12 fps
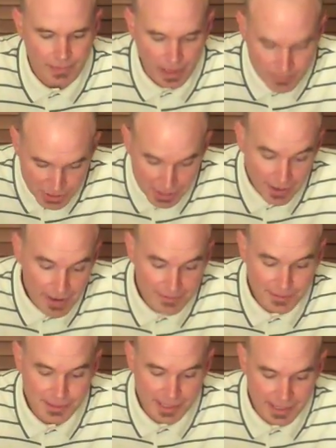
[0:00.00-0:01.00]
I'm sorry
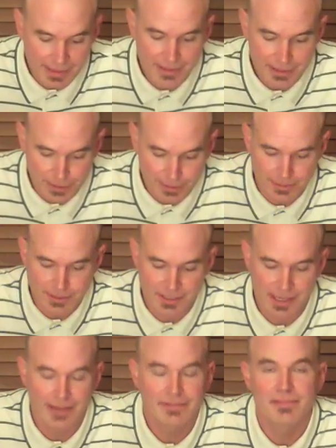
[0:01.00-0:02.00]
for saying that girls should
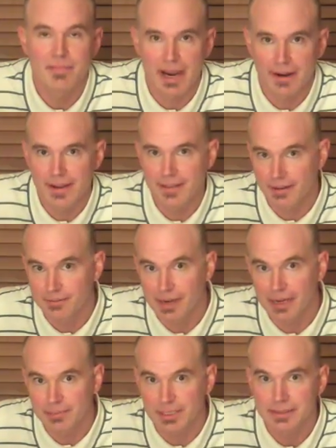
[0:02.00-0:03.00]
have to marry their
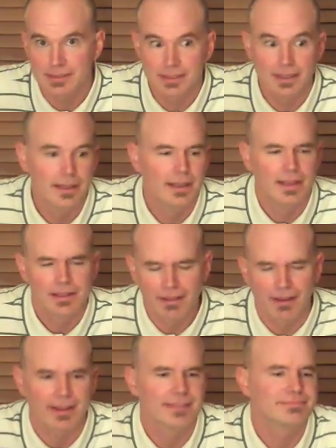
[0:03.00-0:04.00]
rapists.
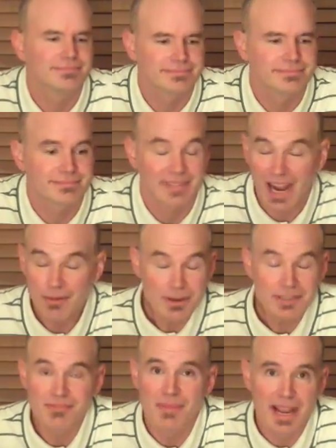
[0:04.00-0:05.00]
Look, I
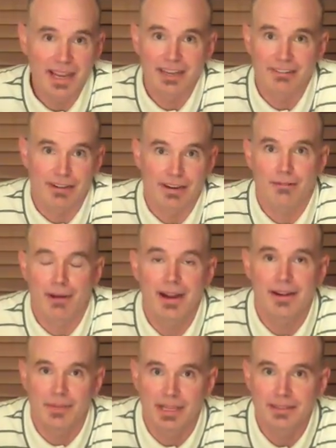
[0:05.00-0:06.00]
wasn't making a
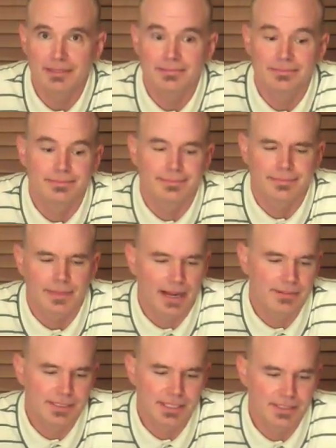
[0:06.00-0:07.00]
requirement. I
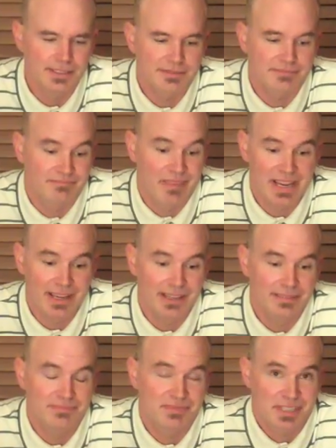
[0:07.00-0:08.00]
was just making
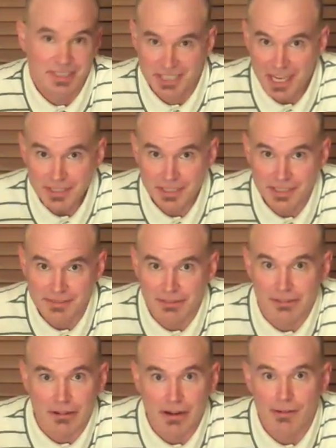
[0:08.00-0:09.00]
a suggestion for
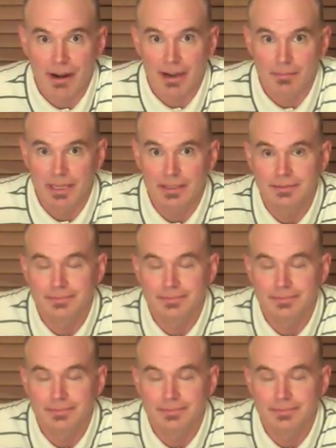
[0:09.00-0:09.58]
a requirement.